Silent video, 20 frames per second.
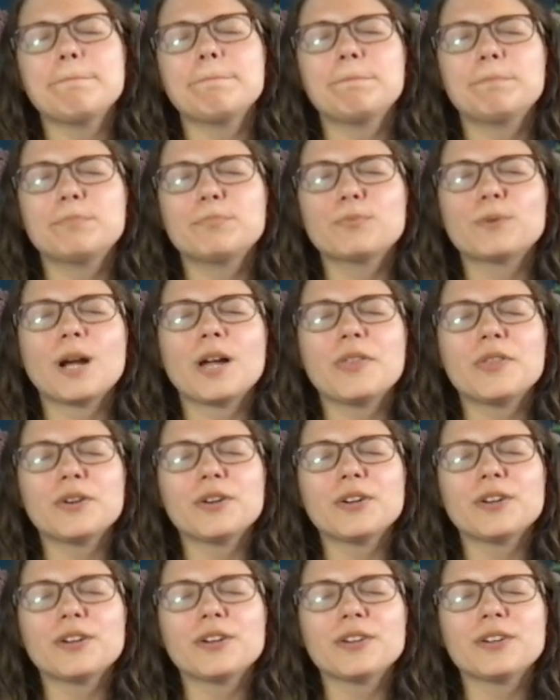
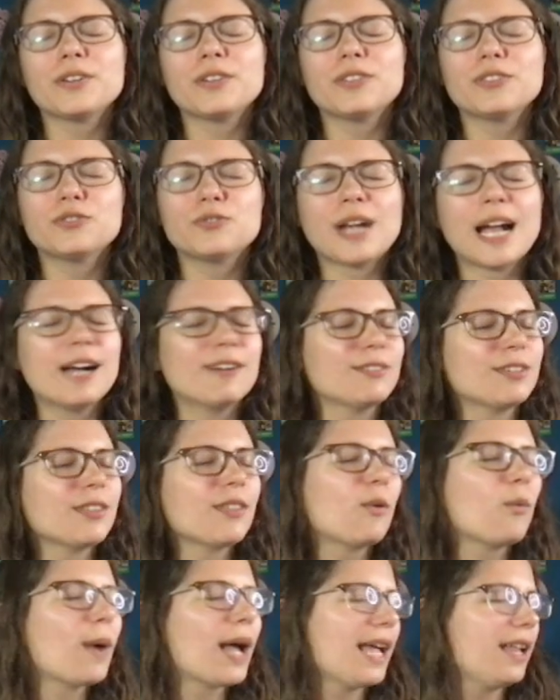brother drowned in
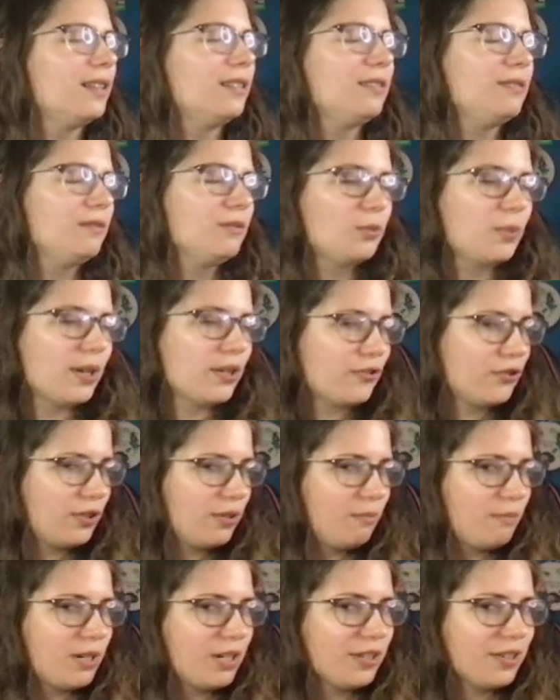the well,
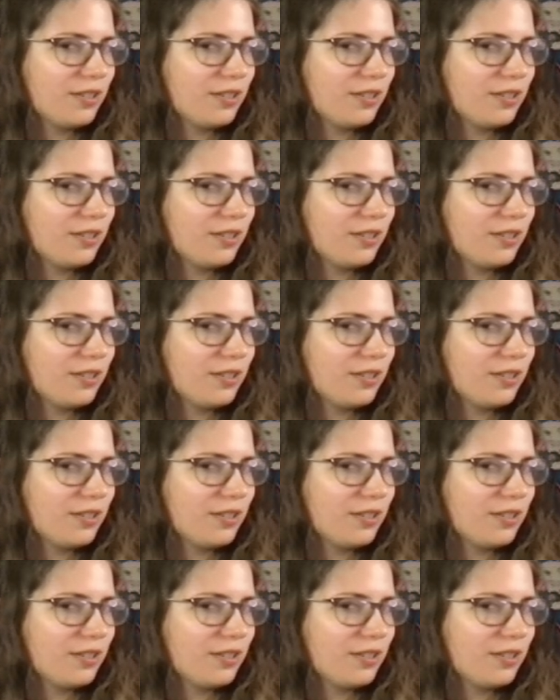question mark?